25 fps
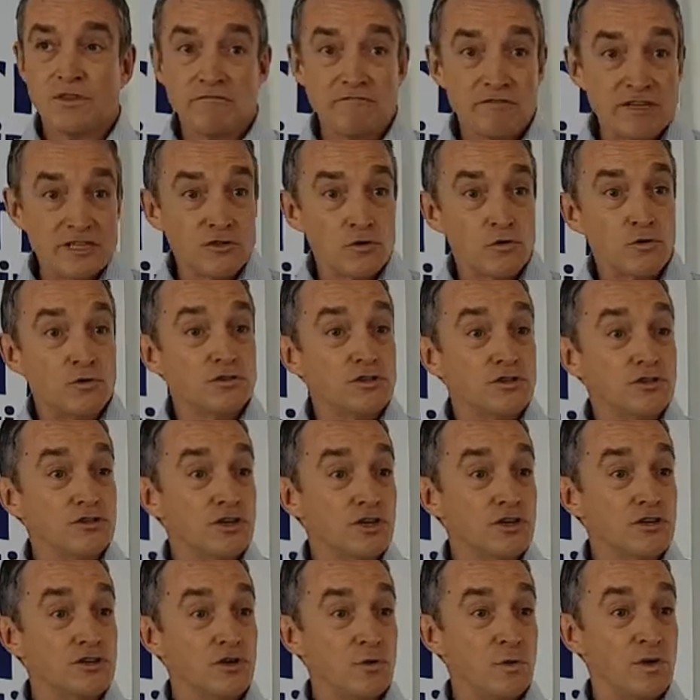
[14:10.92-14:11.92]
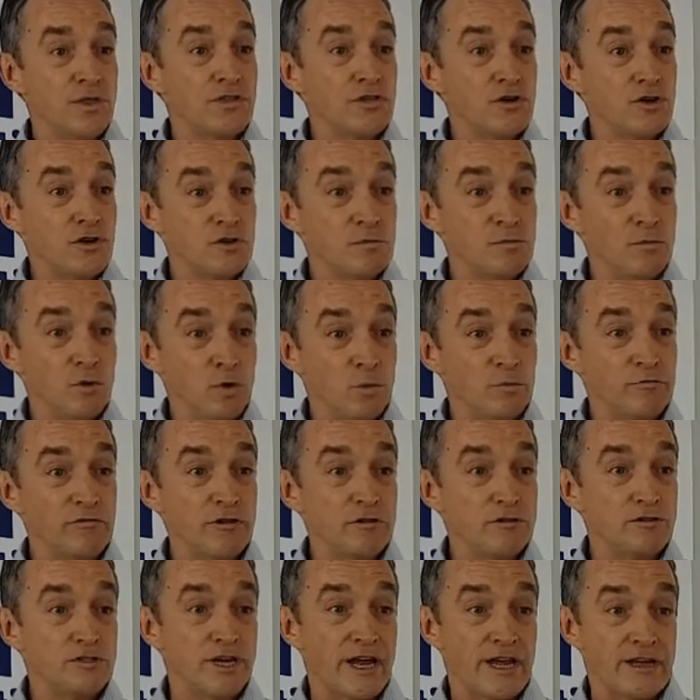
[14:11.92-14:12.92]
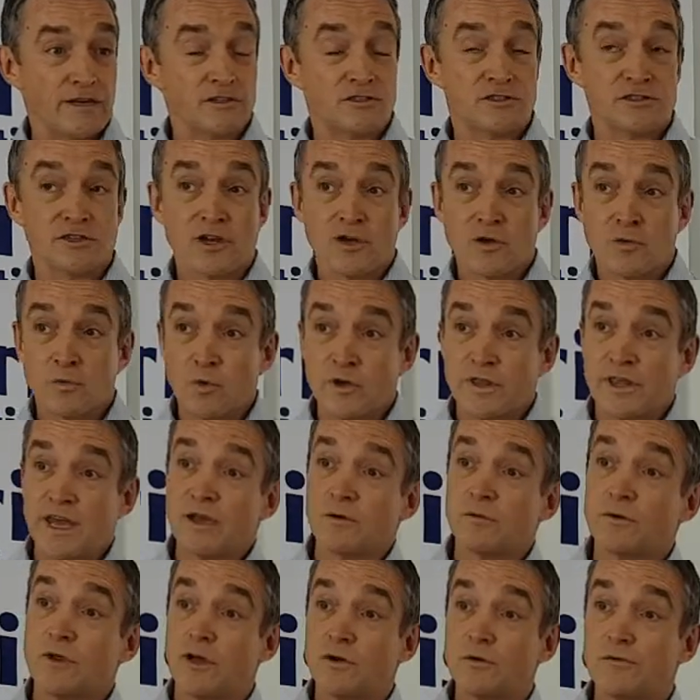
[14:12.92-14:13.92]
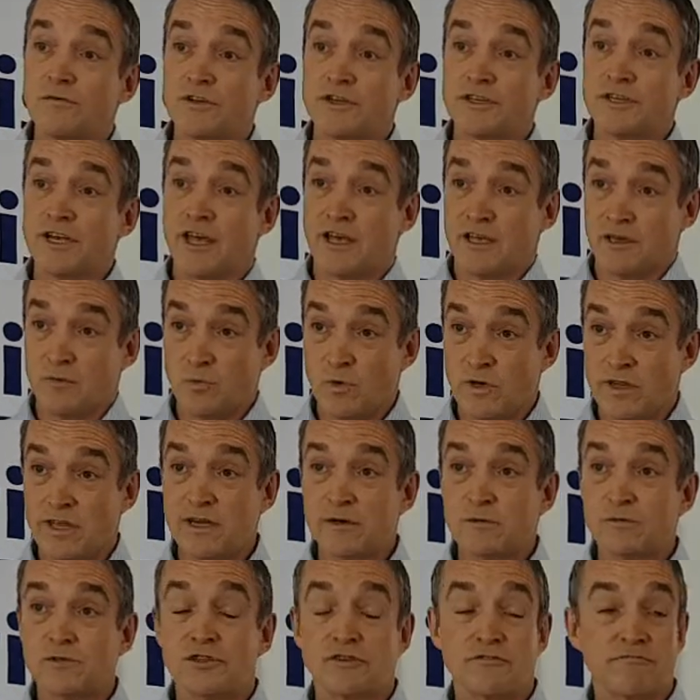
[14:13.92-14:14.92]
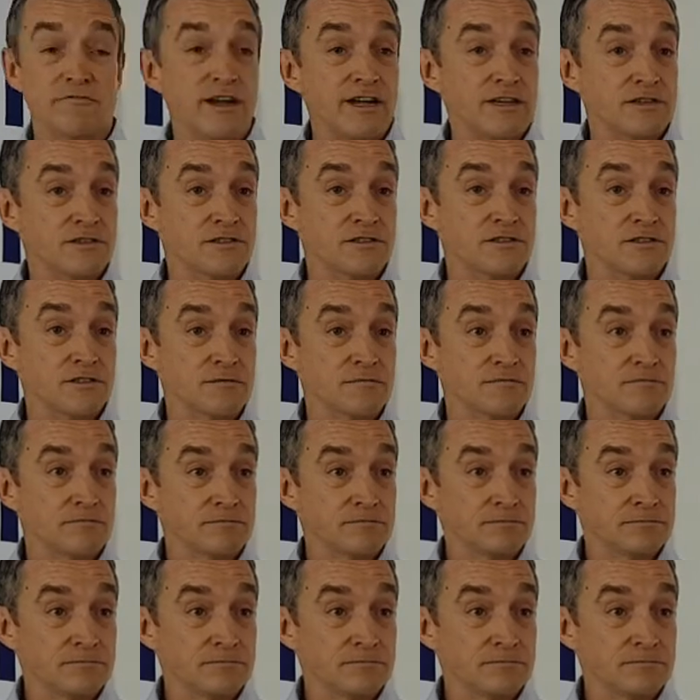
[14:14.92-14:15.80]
The resources can do a third more projects without overtime, without stress.